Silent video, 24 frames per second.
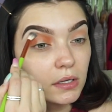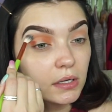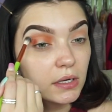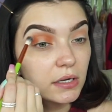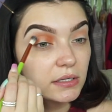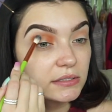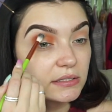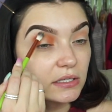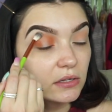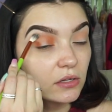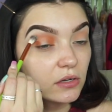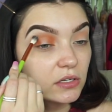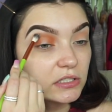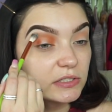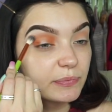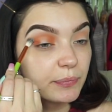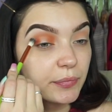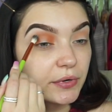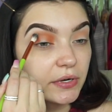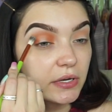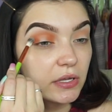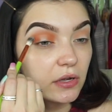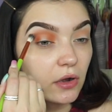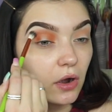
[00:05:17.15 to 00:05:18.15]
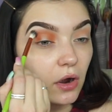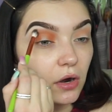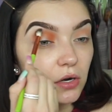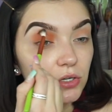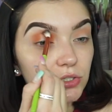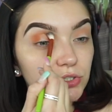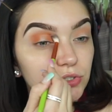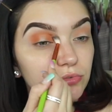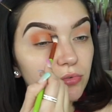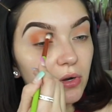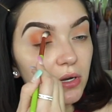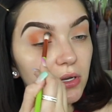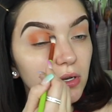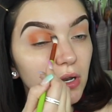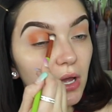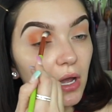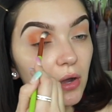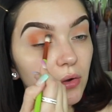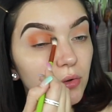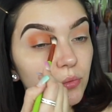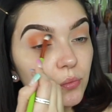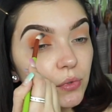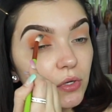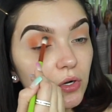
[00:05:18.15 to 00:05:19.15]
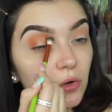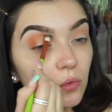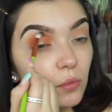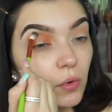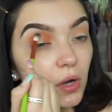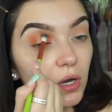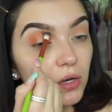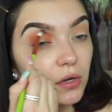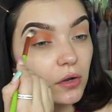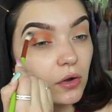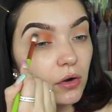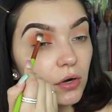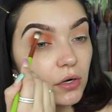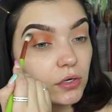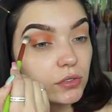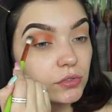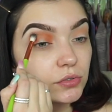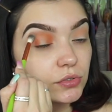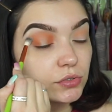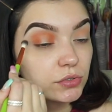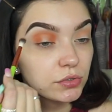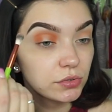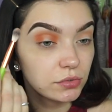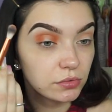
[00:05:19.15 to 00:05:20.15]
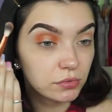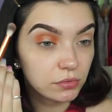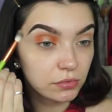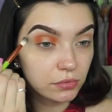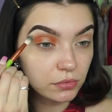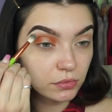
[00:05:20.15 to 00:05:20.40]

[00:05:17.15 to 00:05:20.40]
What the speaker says: Because it looks pretty harsh right now and we don't want harsh.